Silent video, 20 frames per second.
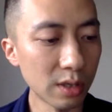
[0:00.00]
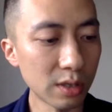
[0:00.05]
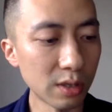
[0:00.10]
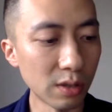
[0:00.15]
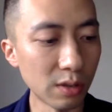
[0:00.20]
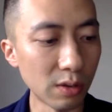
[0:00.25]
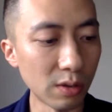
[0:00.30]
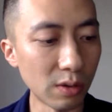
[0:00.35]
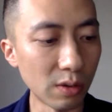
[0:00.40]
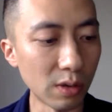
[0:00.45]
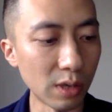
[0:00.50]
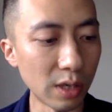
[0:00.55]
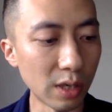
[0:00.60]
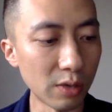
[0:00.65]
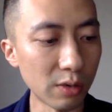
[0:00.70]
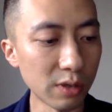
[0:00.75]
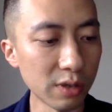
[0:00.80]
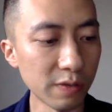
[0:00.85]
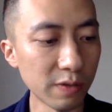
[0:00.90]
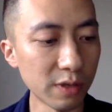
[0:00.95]
So
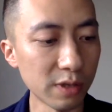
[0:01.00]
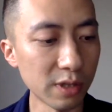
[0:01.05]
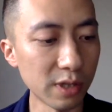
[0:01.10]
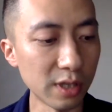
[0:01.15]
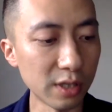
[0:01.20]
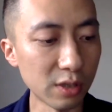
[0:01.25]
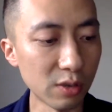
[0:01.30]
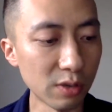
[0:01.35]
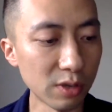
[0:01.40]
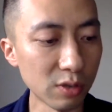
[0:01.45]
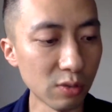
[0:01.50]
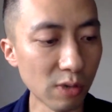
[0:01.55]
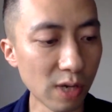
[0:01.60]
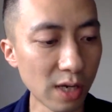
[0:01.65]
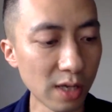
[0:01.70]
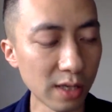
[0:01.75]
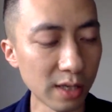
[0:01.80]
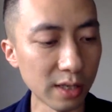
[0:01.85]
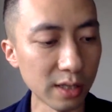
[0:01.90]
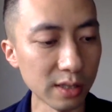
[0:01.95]
Christopher says, Chris
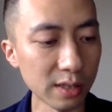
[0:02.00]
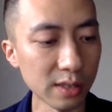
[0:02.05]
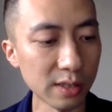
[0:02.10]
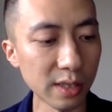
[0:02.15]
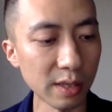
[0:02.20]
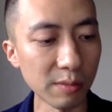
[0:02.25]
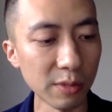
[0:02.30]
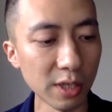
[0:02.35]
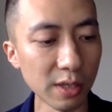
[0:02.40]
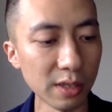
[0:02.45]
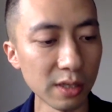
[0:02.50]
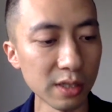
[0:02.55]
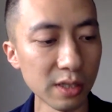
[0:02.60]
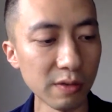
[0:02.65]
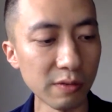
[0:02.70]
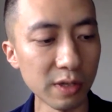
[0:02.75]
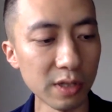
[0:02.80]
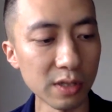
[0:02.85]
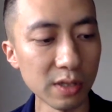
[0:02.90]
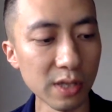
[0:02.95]
Rawlings sent me a list
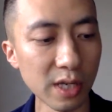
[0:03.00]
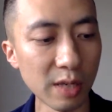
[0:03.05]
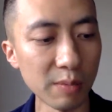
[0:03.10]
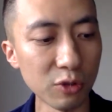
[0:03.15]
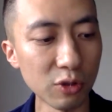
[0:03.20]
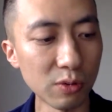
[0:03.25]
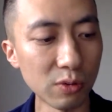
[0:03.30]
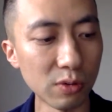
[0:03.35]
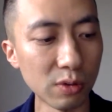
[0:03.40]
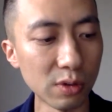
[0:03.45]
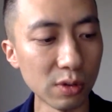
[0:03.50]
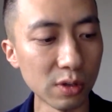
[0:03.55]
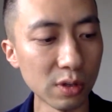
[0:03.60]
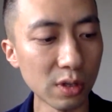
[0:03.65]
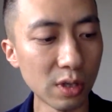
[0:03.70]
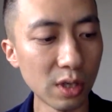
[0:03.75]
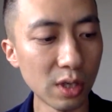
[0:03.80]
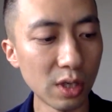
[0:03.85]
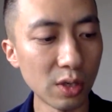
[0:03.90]
of his top tools.